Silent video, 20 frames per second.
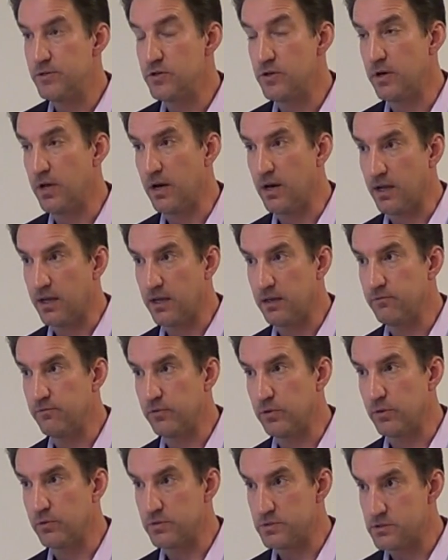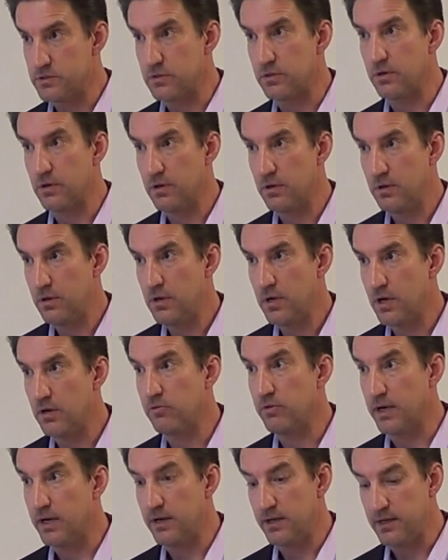genetic influence or
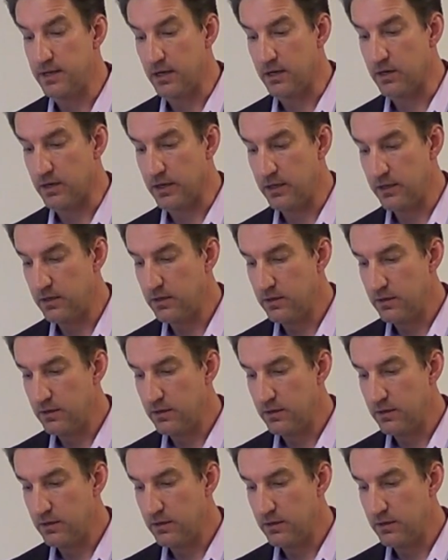hereditary.